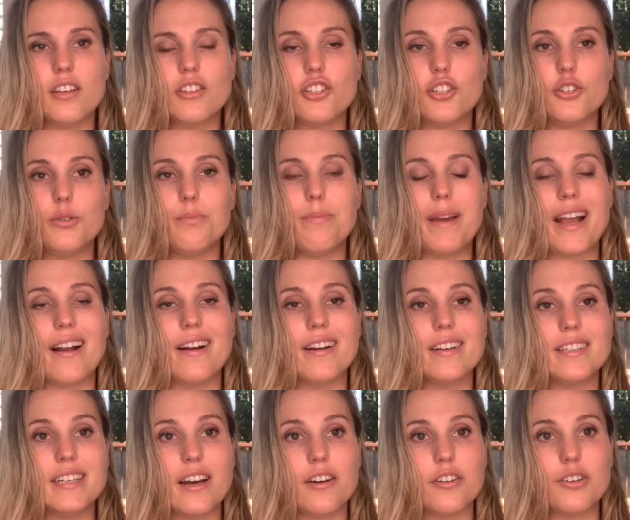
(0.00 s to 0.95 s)
to pare
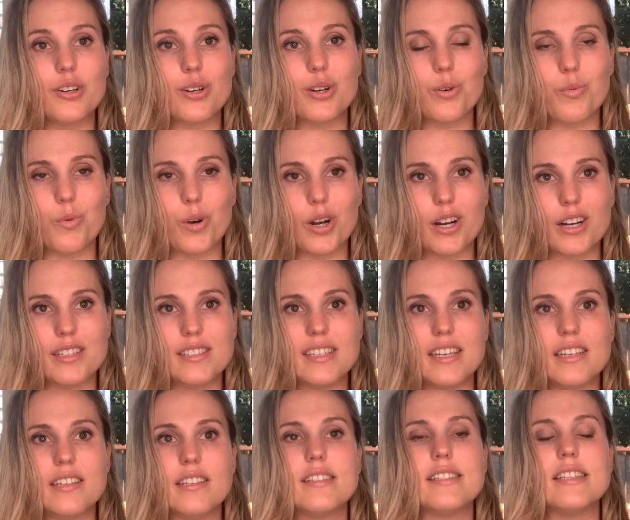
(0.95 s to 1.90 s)
down her words
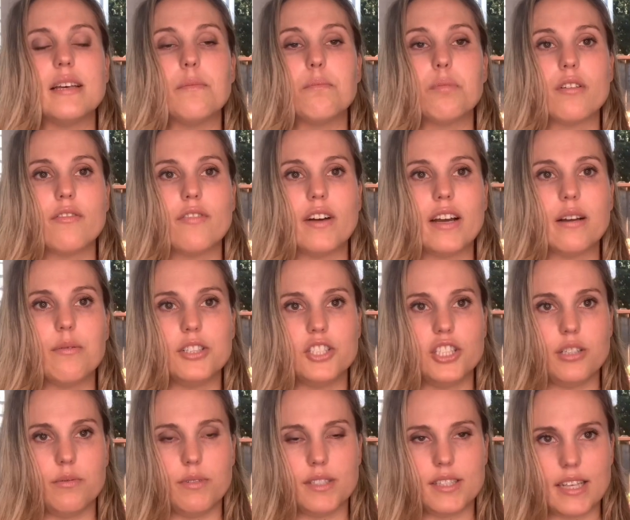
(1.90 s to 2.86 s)
and to simplify what
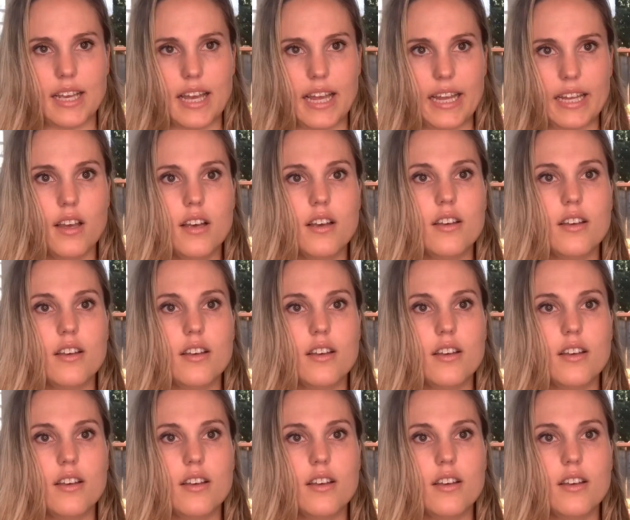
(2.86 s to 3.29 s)
she was saying.